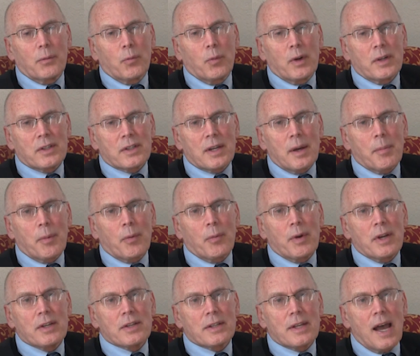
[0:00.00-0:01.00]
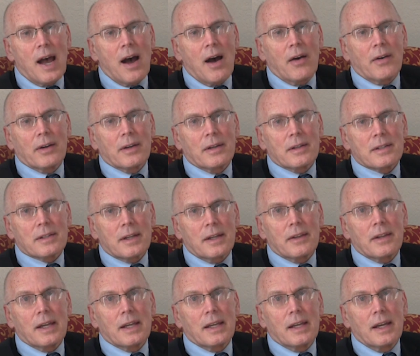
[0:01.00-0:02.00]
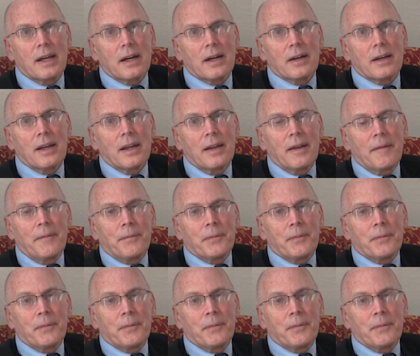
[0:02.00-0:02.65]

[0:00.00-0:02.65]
when someone reached out and said they cared,